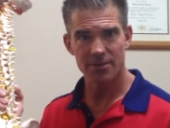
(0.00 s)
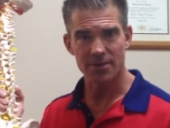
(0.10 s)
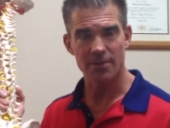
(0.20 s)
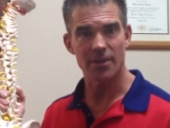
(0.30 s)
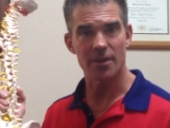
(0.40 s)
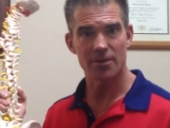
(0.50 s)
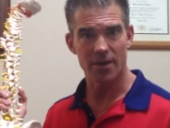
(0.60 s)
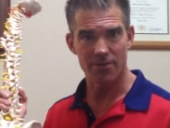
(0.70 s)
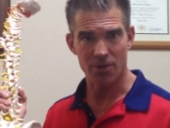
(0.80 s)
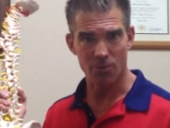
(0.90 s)
see if
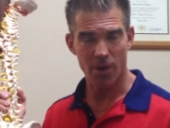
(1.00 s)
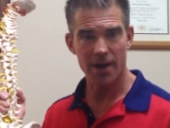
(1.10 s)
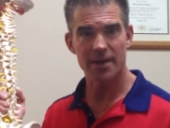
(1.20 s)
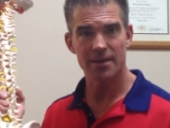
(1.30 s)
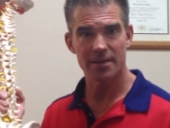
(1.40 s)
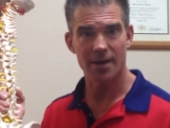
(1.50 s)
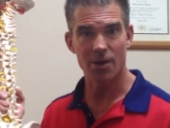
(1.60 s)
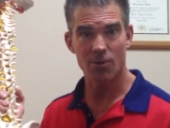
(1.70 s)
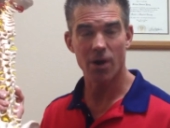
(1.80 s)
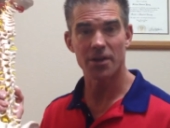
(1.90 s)
their walking
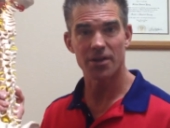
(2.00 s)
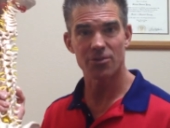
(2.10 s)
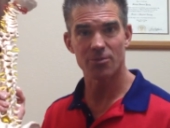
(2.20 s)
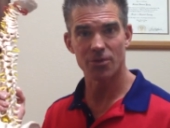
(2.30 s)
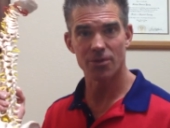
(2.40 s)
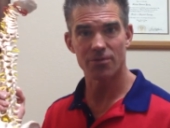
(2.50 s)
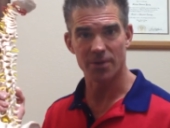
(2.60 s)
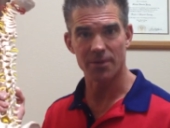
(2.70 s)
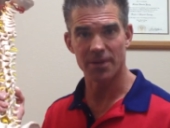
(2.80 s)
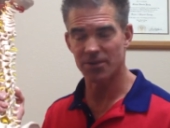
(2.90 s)
quality is improved.
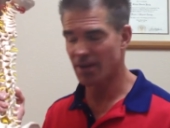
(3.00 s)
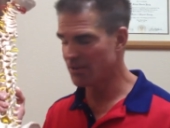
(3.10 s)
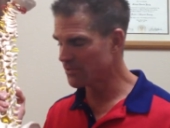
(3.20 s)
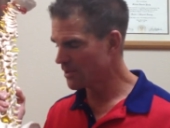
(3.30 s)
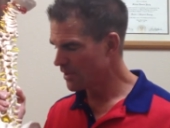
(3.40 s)
Frequently it does.